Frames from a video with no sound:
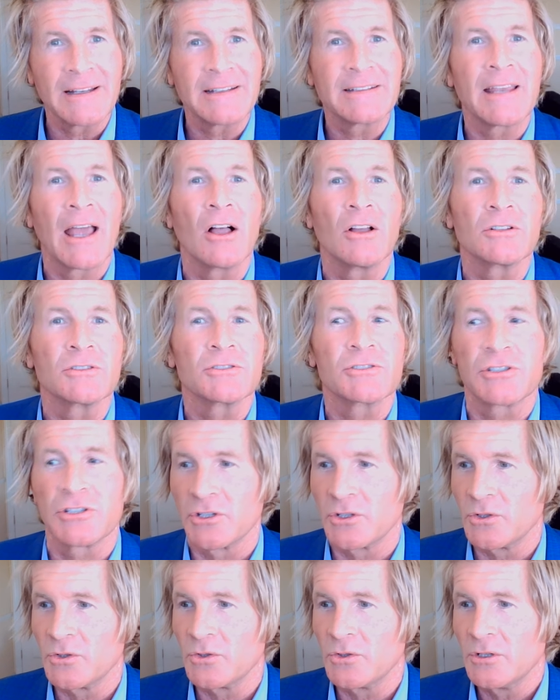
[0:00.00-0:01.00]
tells
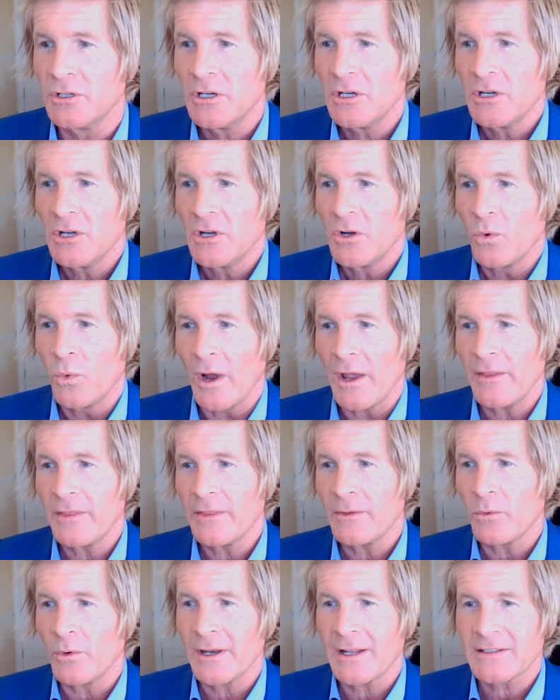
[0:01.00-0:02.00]
you
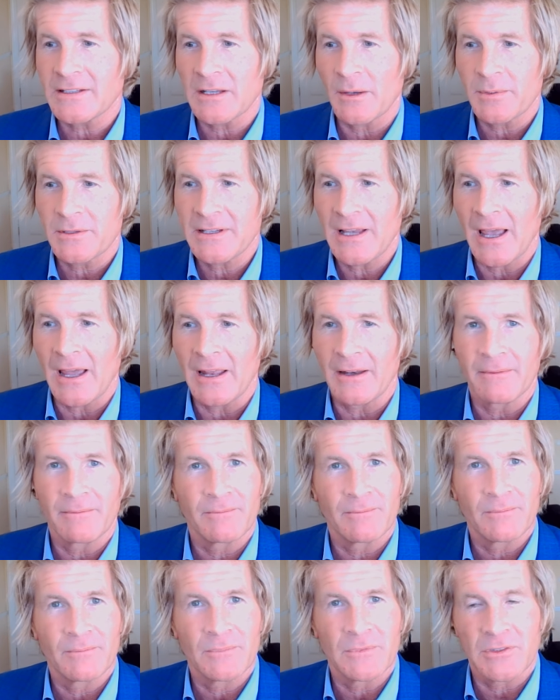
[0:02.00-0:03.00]
when it's upset.
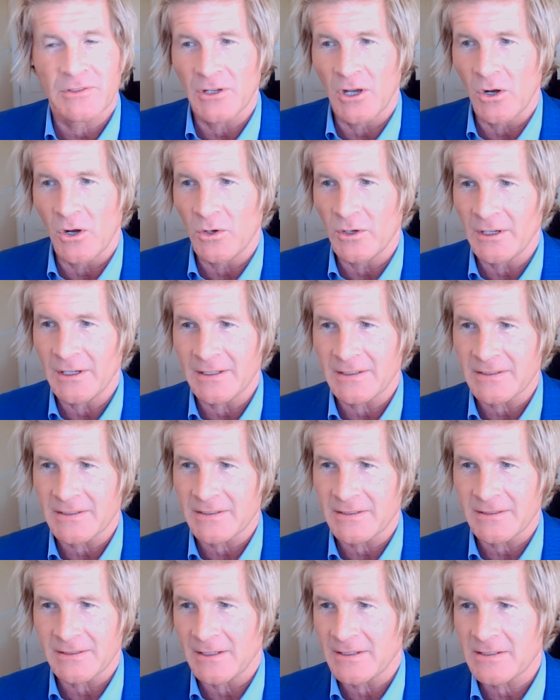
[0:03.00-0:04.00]
So
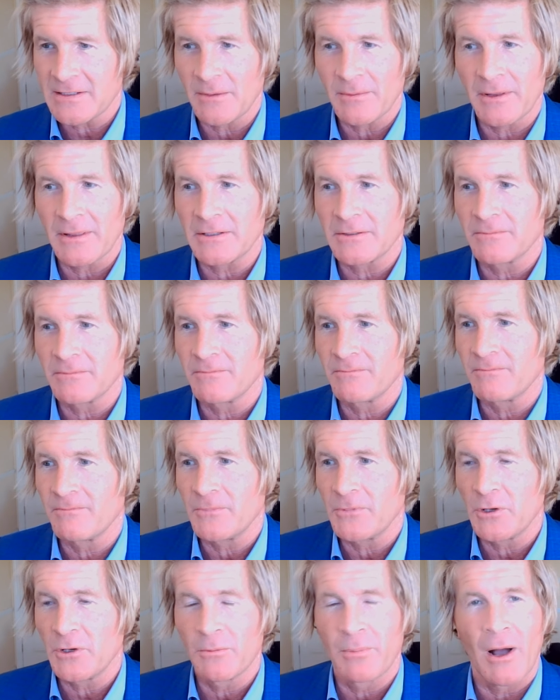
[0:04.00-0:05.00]
it's something that
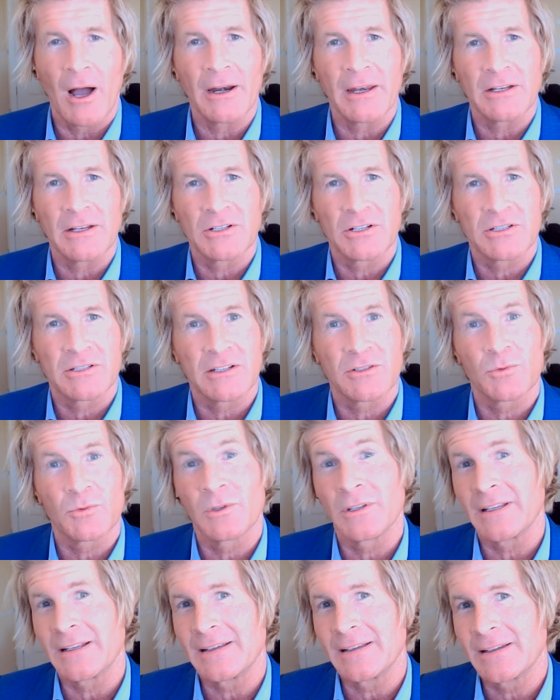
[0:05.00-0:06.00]
your body just doesn't
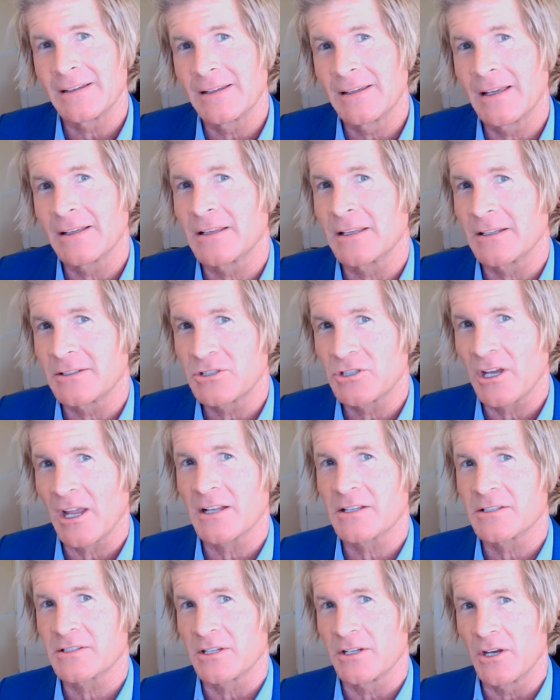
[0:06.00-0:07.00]
really get the
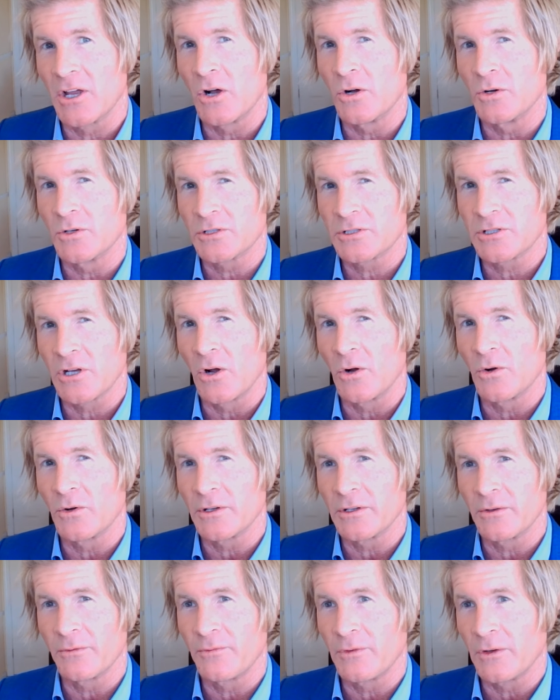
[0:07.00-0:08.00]
chance to know. So
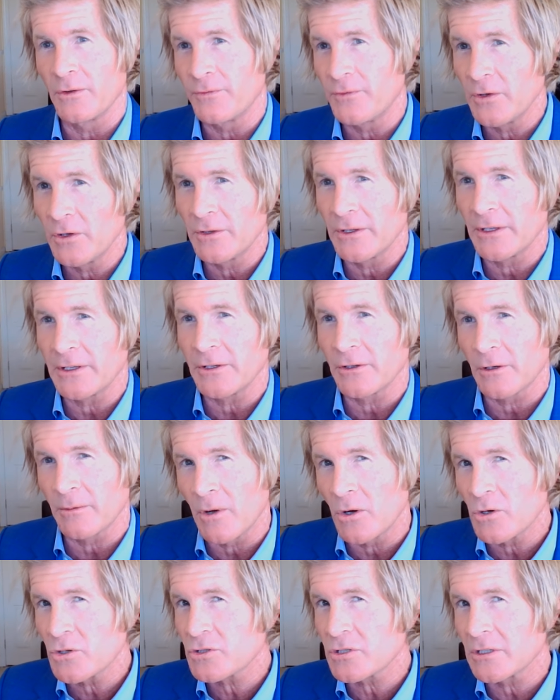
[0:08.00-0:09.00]
you feel that you're
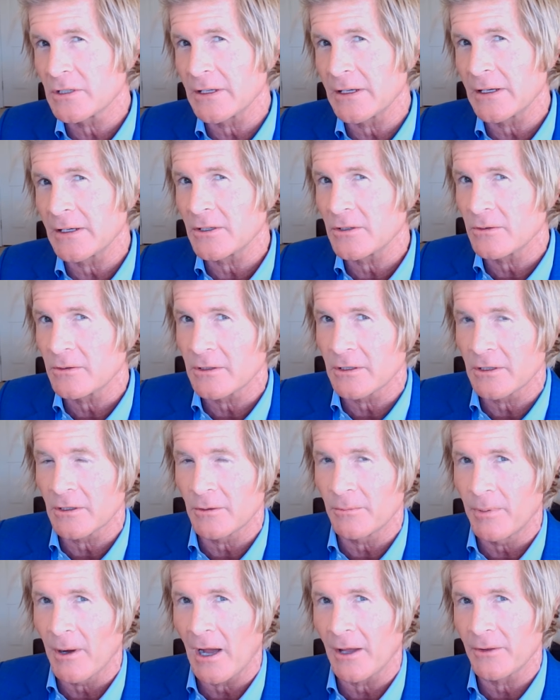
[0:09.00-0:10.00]
emotionally, you know,
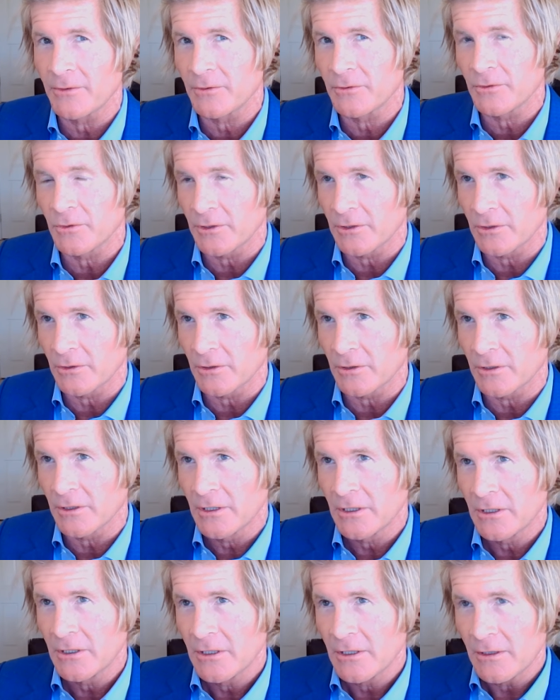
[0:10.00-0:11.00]
bothered, or you're
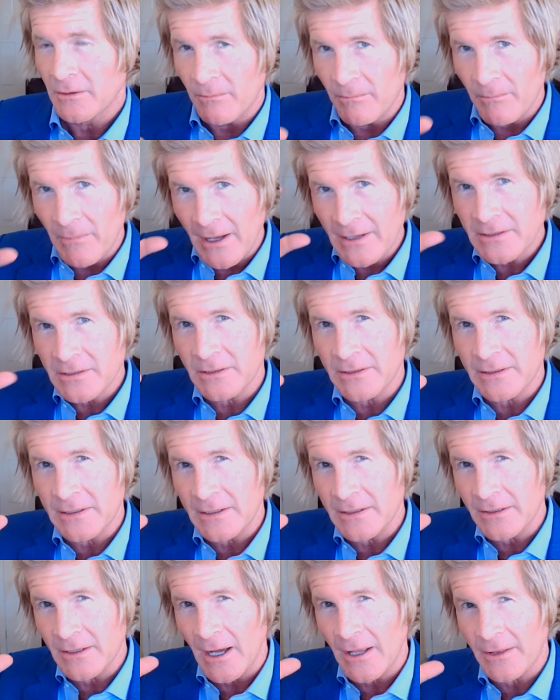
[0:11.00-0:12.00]

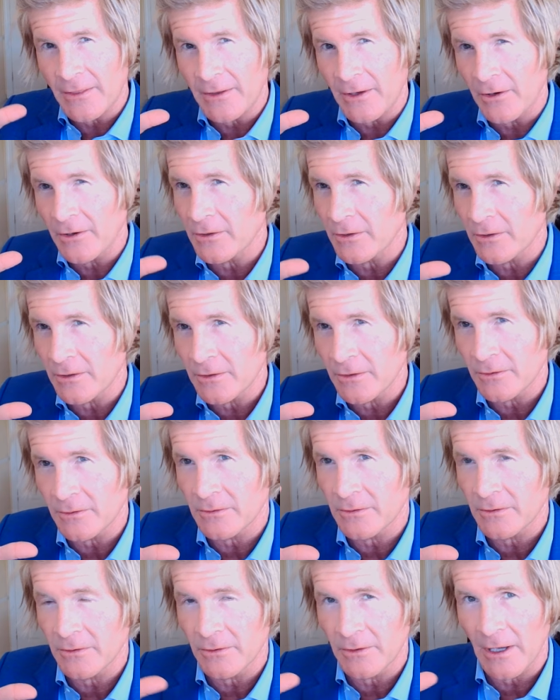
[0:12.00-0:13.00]
mentally not there.
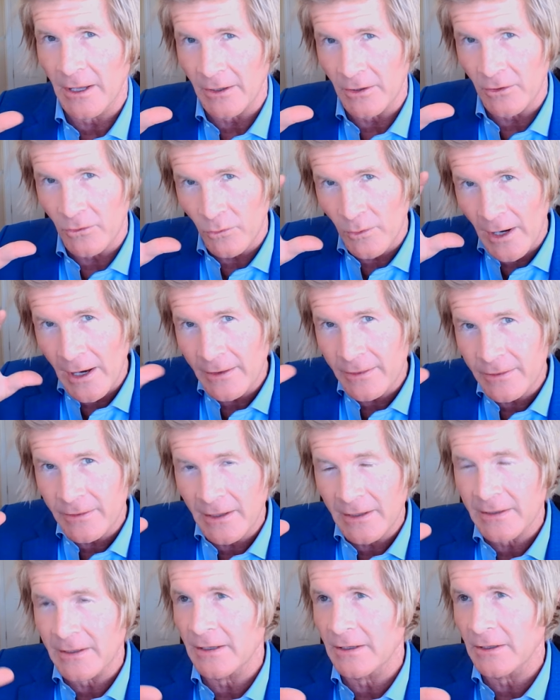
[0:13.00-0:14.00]
You've got gray
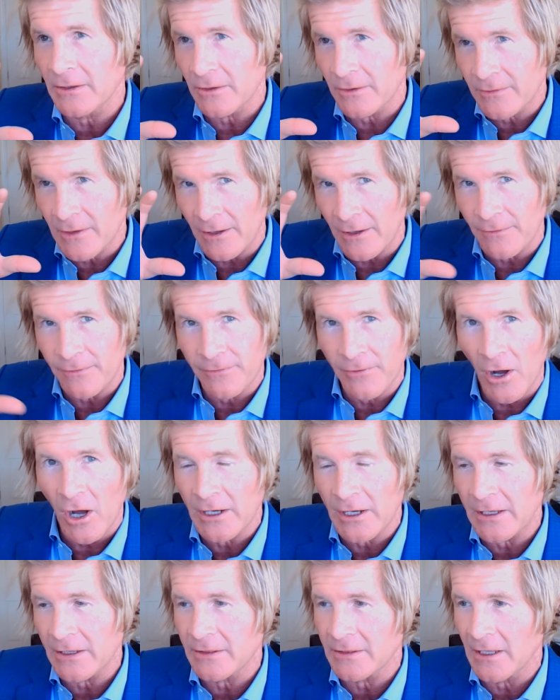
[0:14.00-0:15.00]
thinking. You're kind of
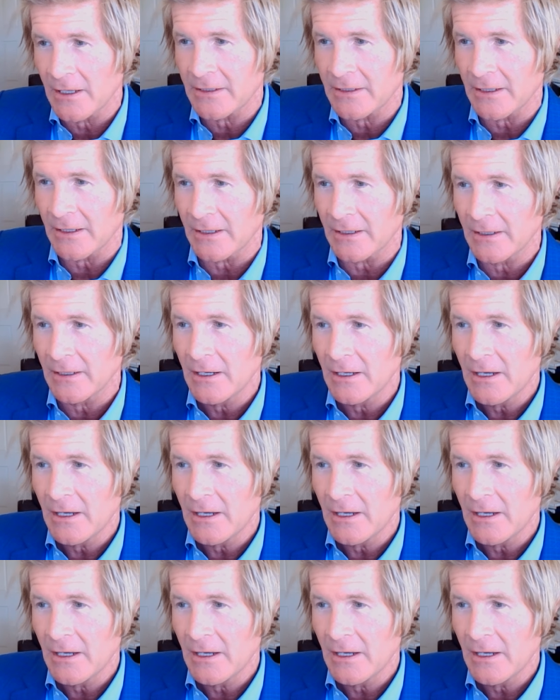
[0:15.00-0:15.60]
foggy thinking.